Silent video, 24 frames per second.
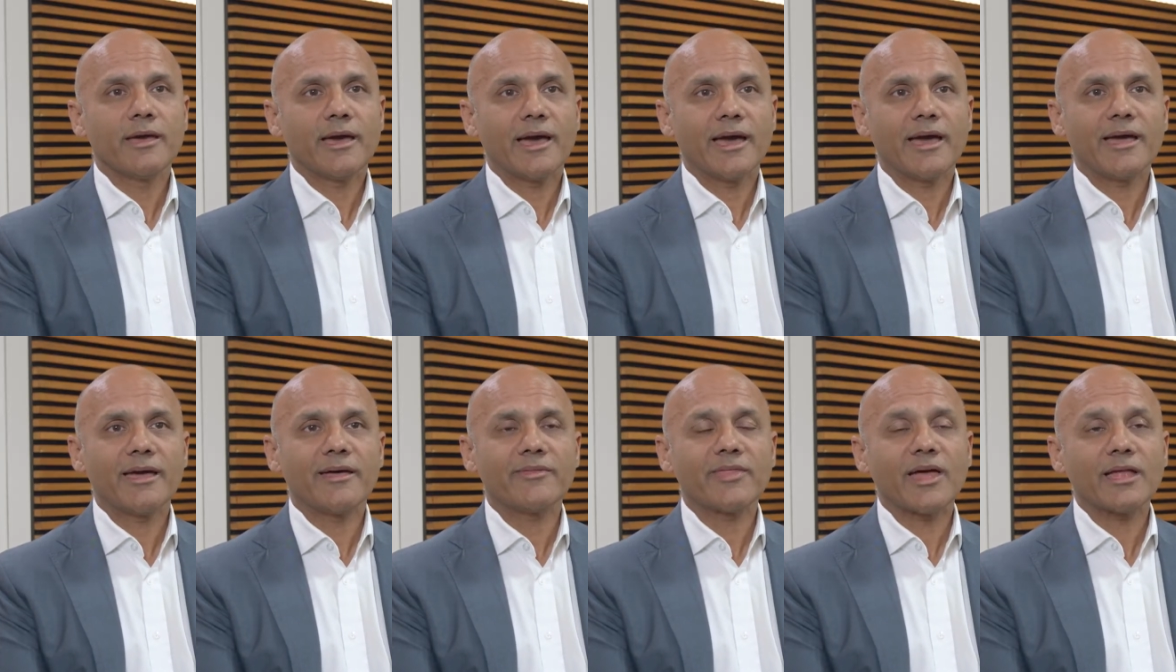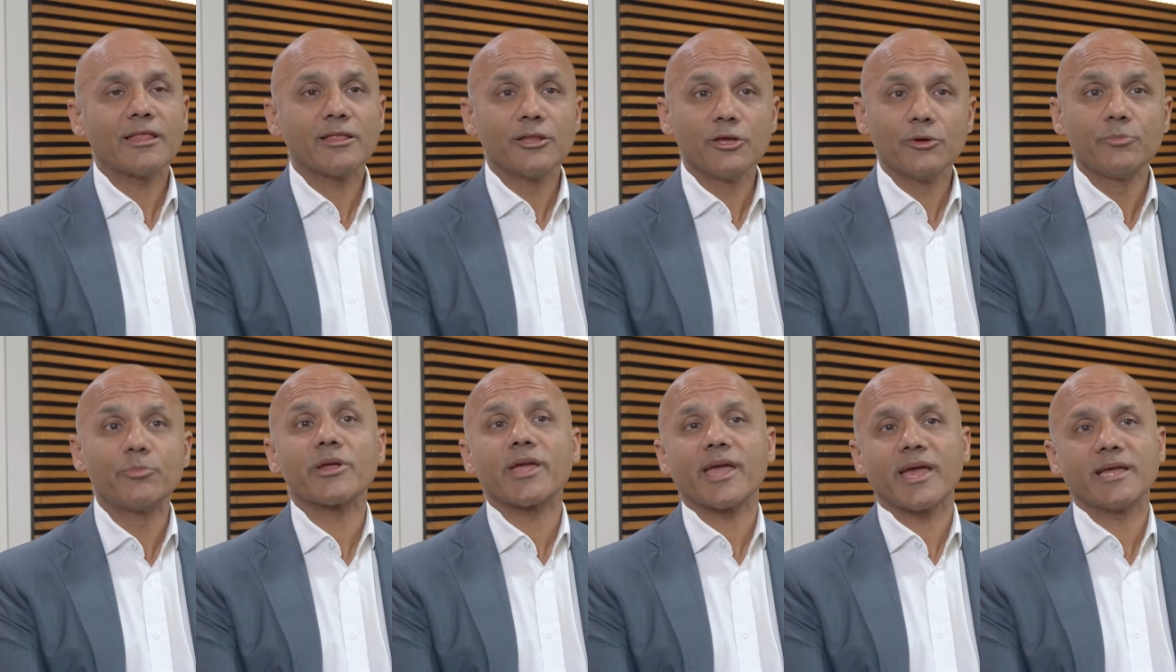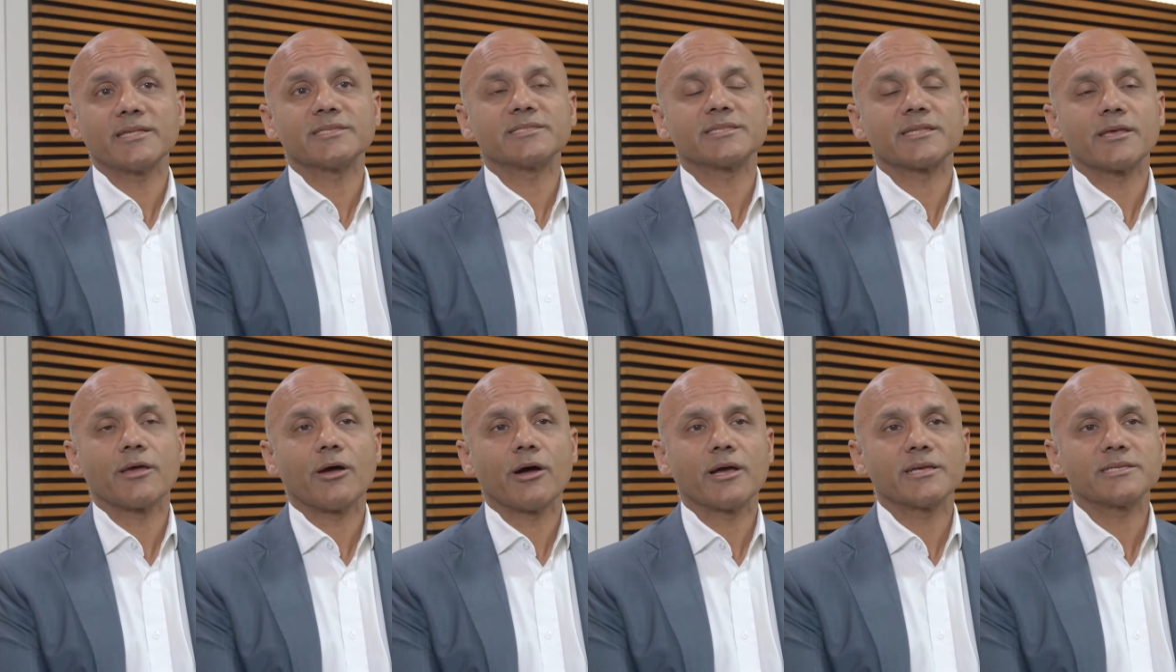and that lubricates
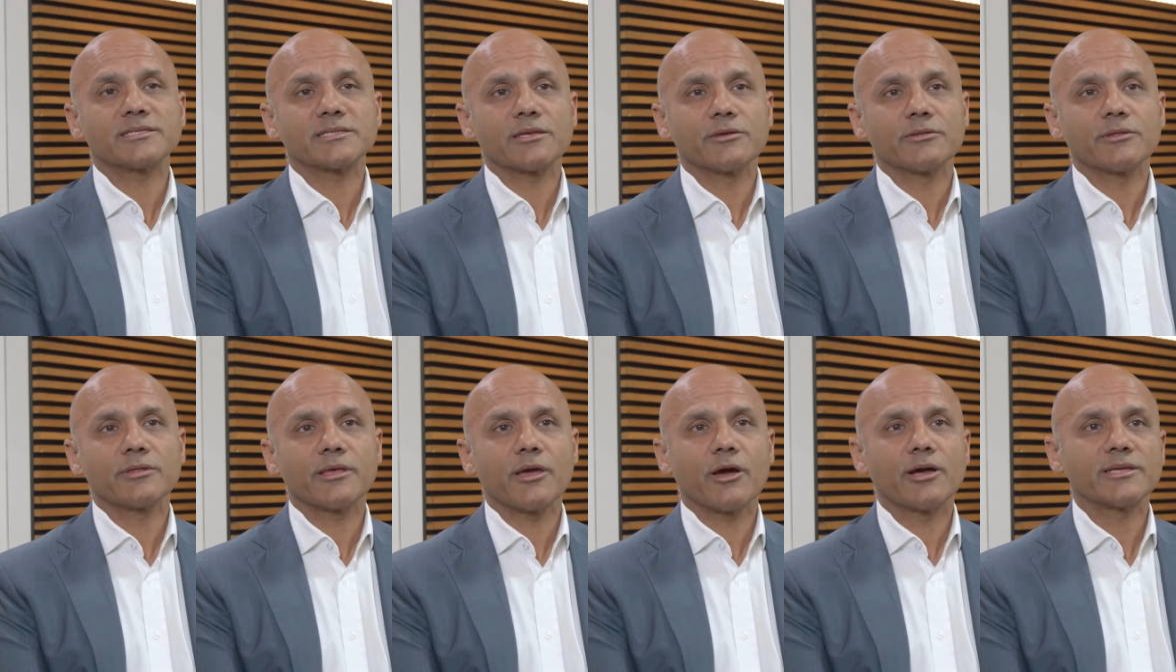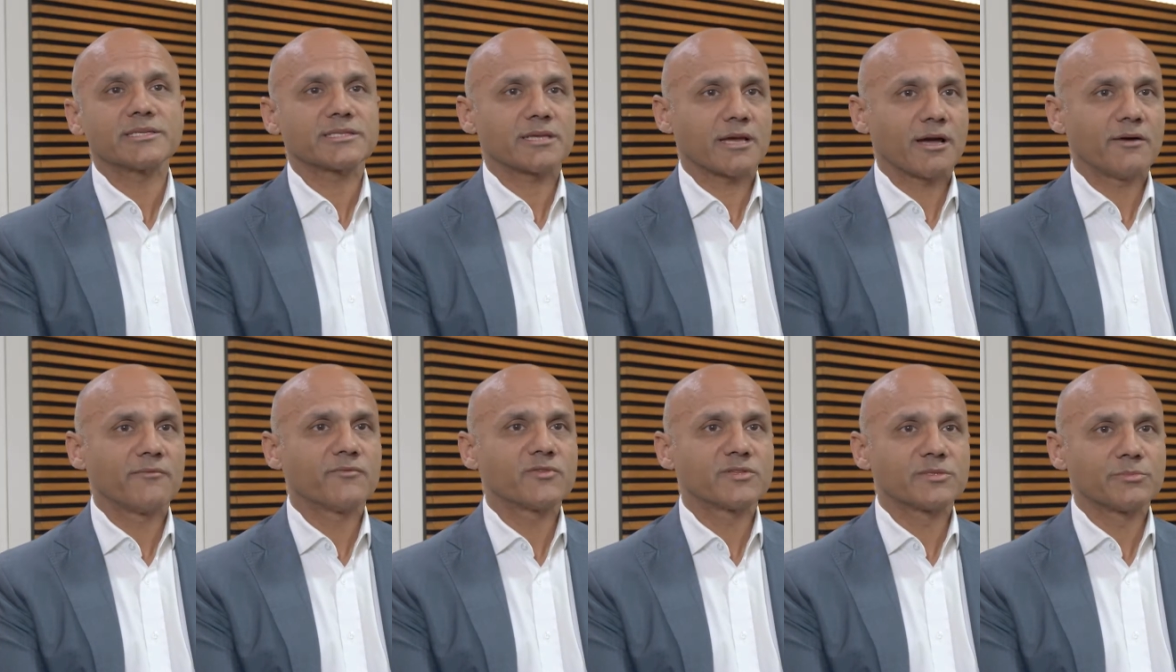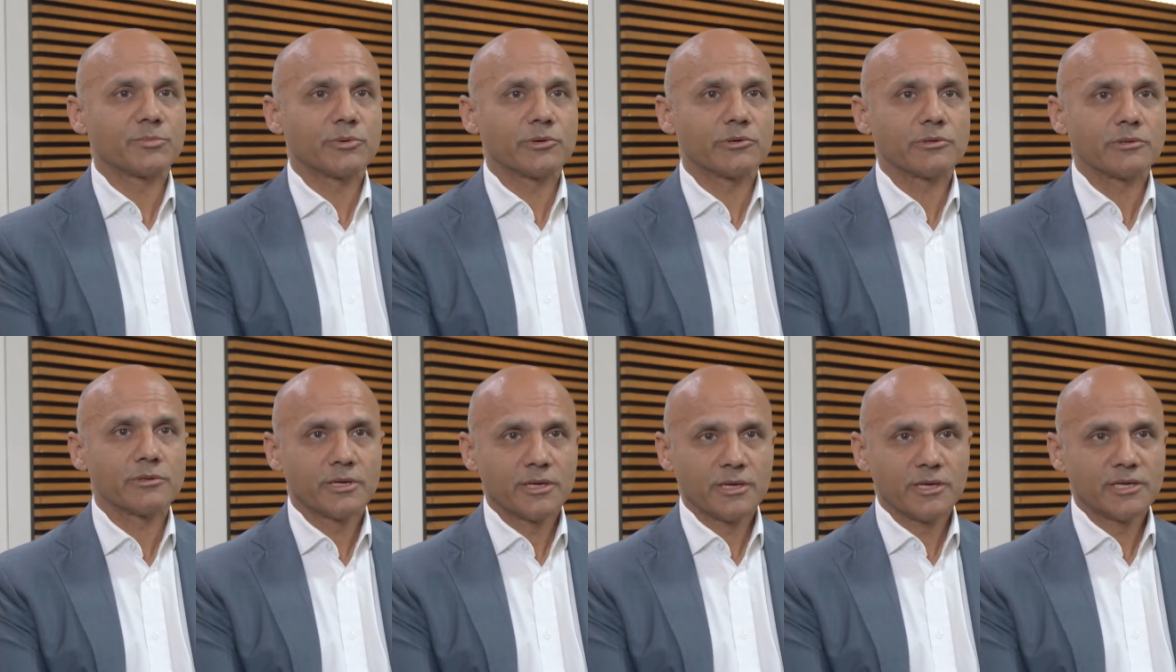the eye so that the eye's
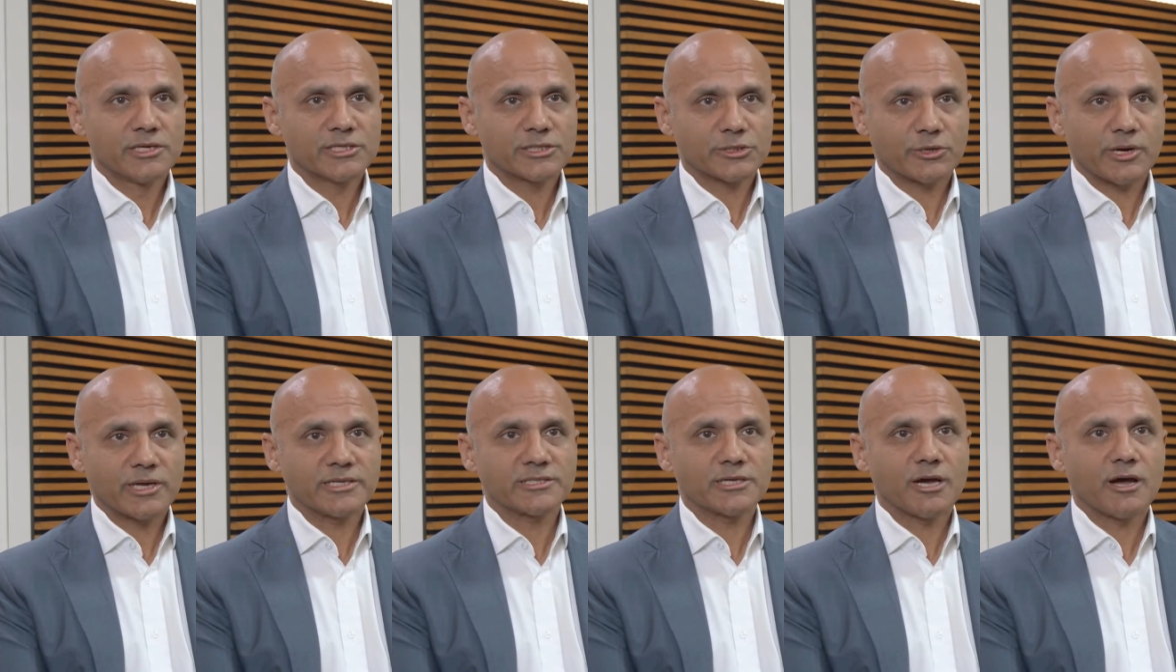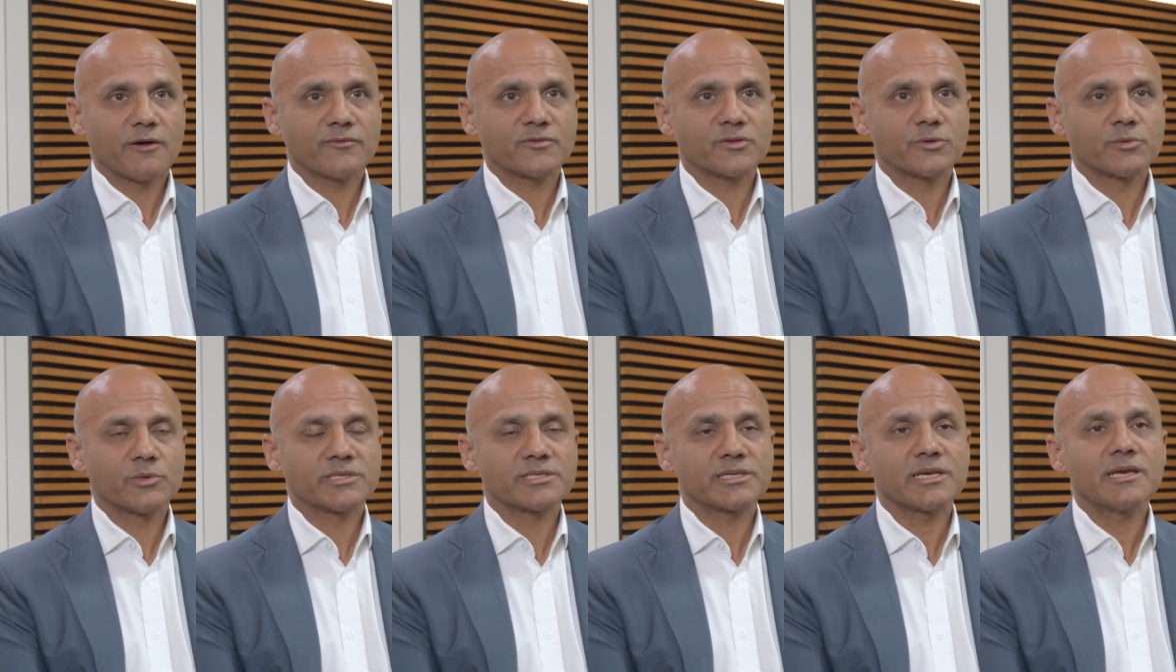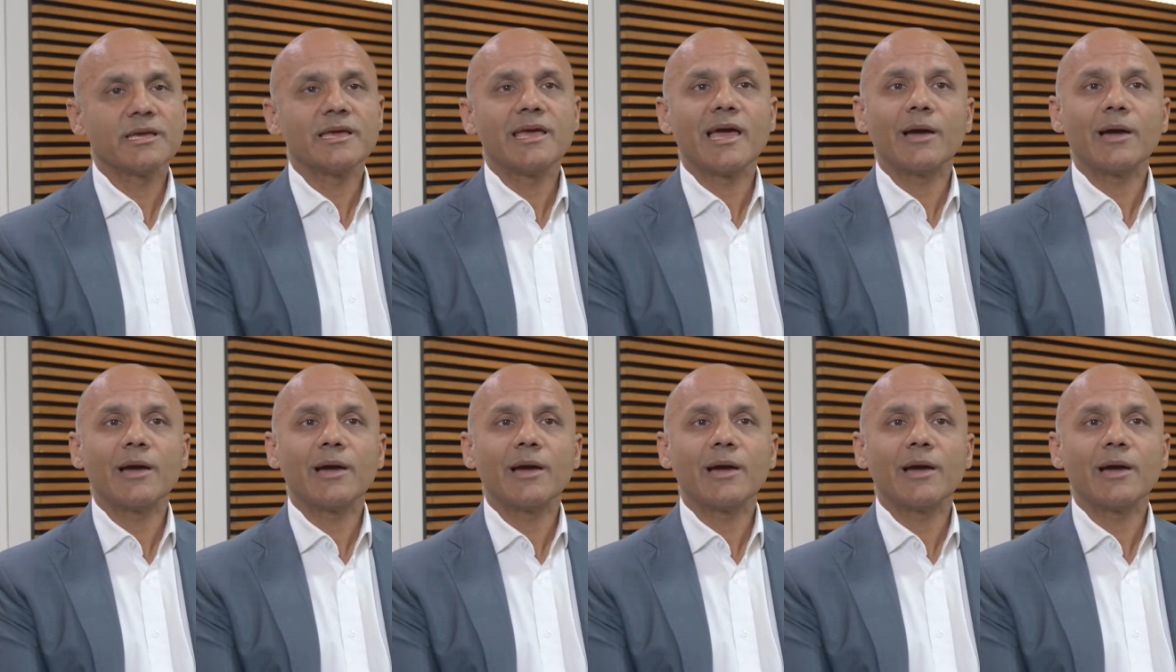comfortable straight afterwards.